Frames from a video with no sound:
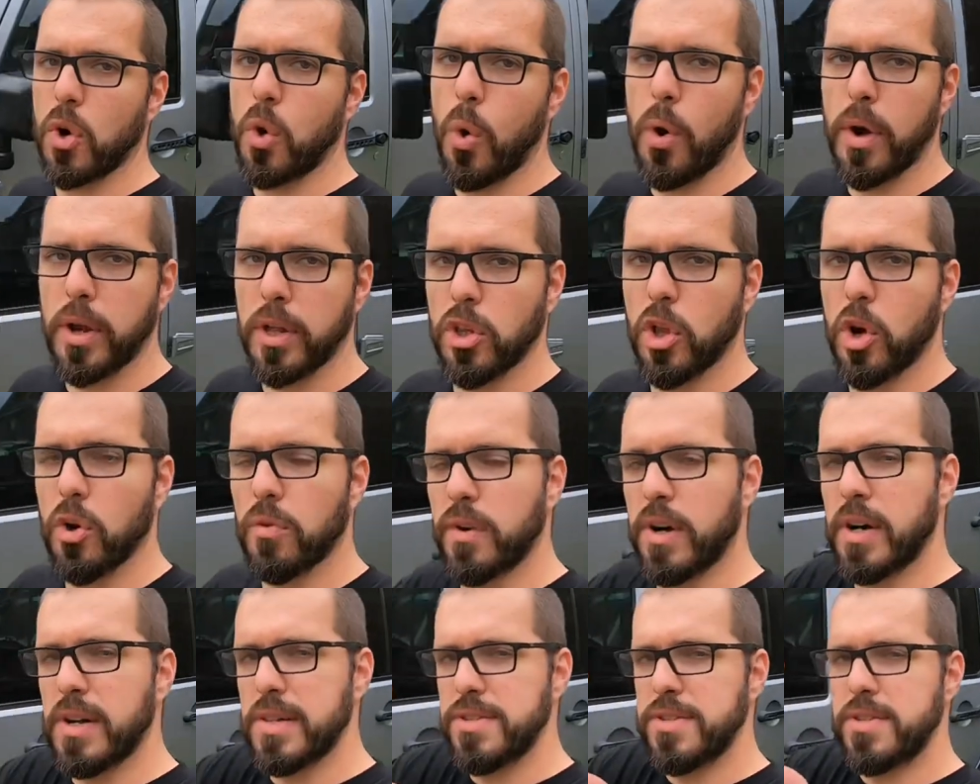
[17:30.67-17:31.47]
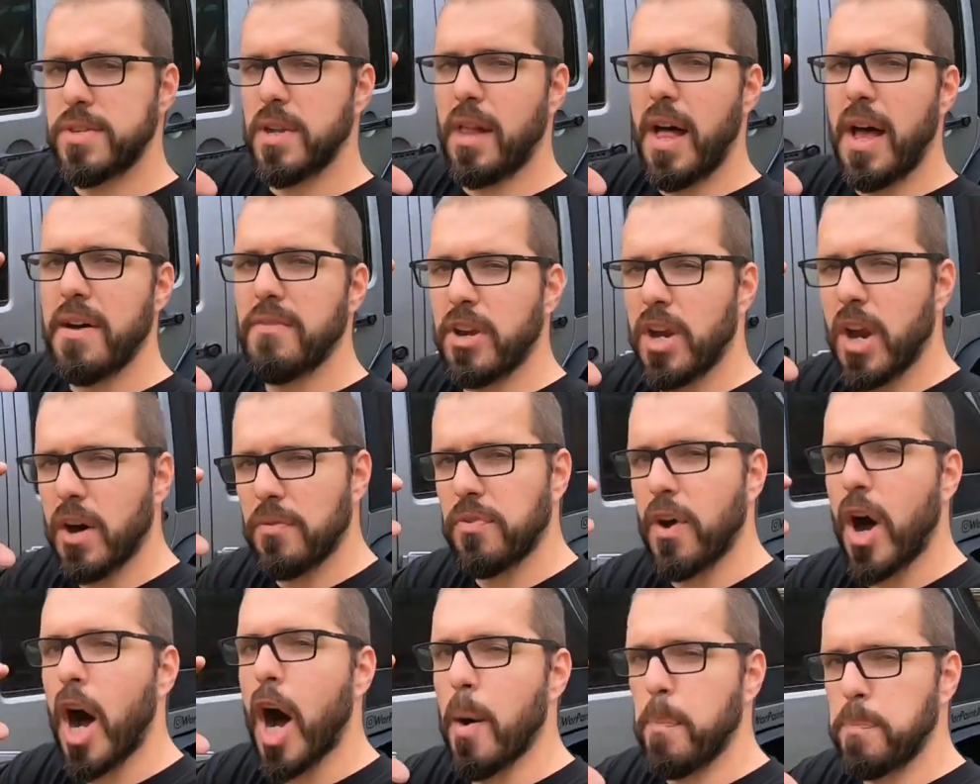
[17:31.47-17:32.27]
coilover and still have
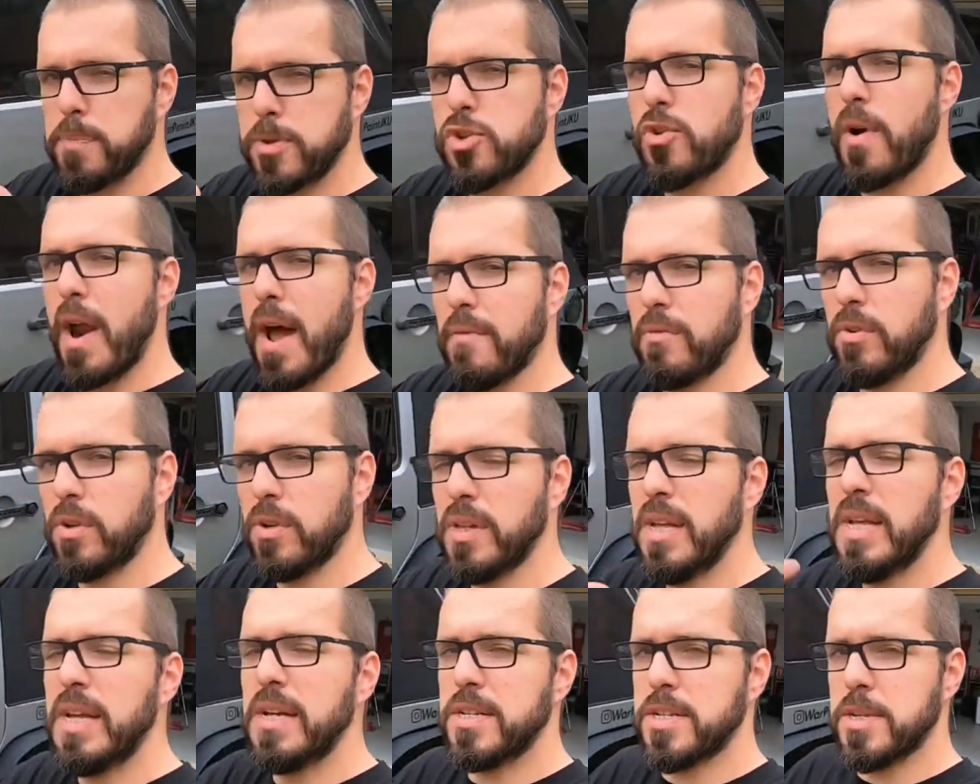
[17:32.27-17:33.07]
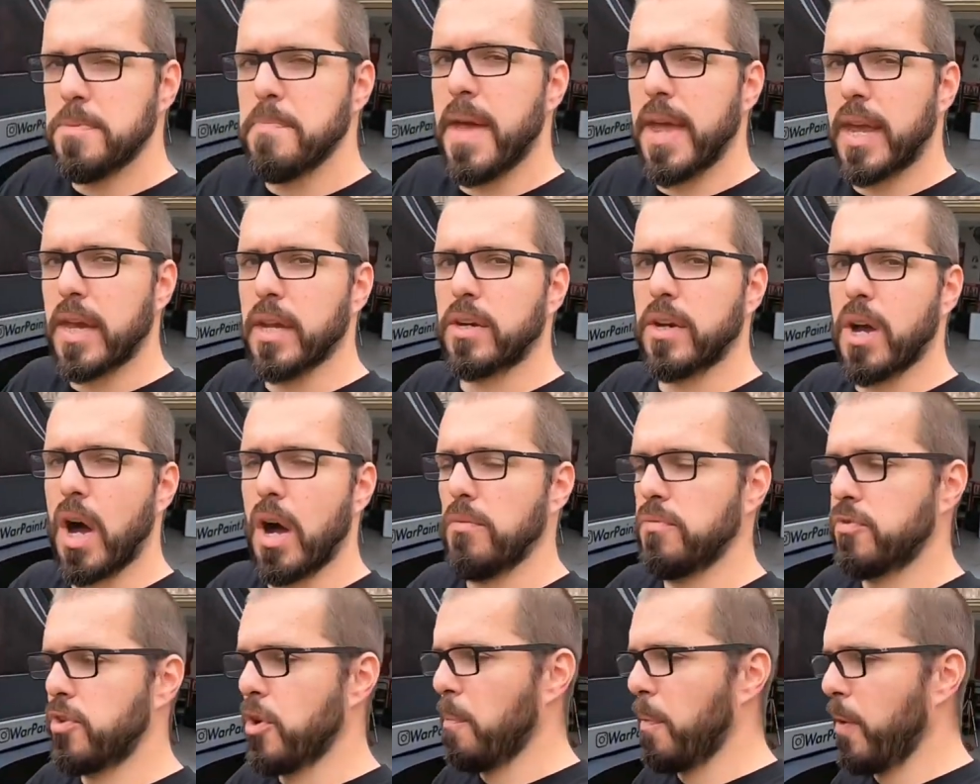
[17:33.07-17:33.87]
enough up travel to make it
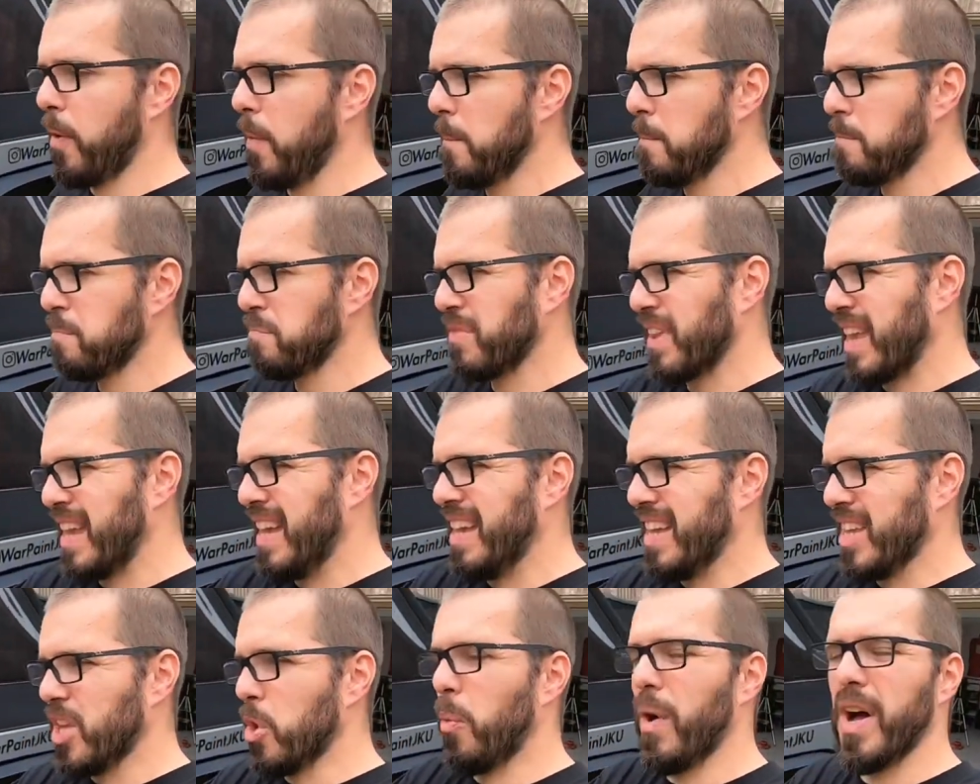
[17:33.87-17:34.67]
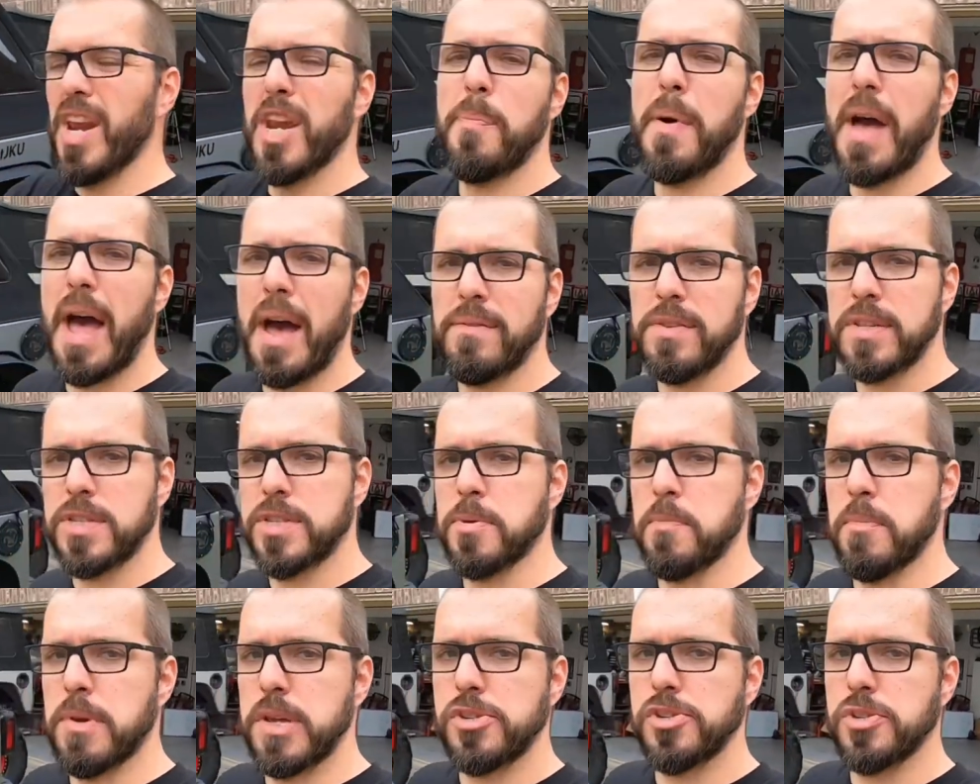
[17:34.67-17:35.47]
comfortable, you wind up having
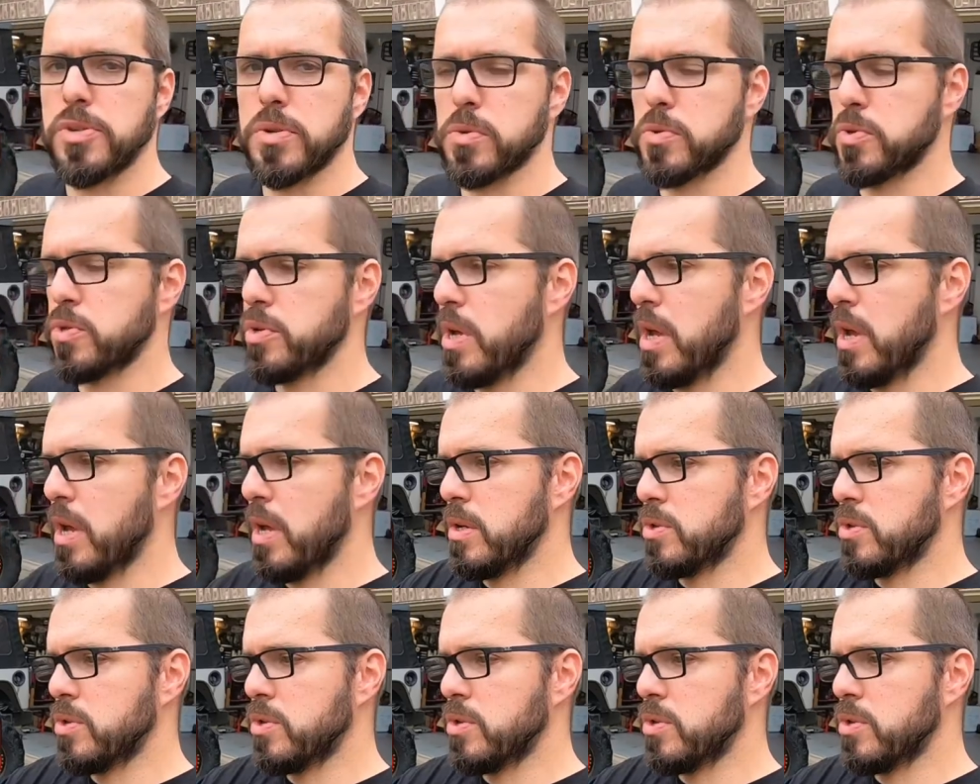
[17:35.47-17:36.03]
some issues.